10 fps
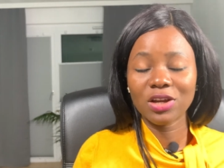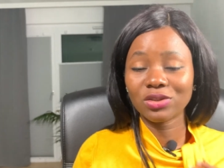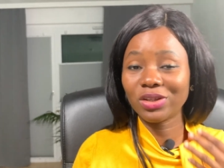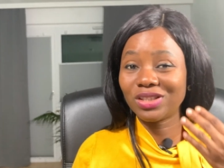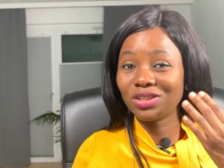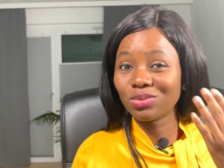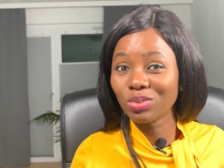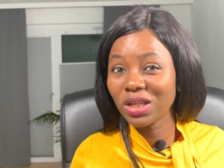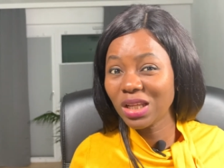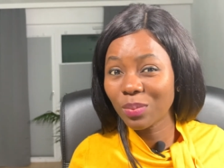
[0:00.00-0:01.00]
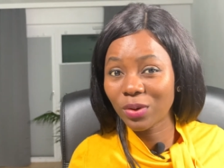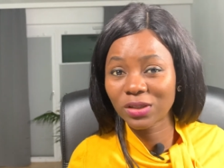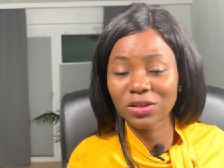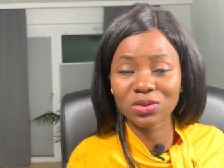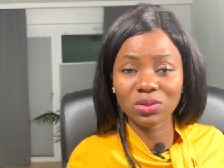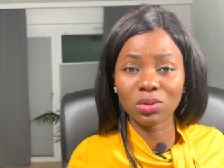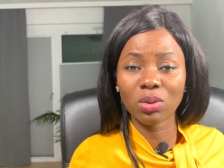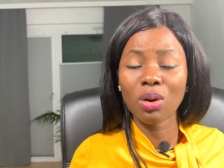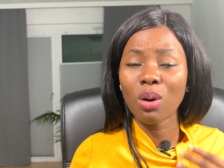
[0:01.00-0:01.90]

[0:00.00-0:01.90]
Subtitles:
So it is really important to know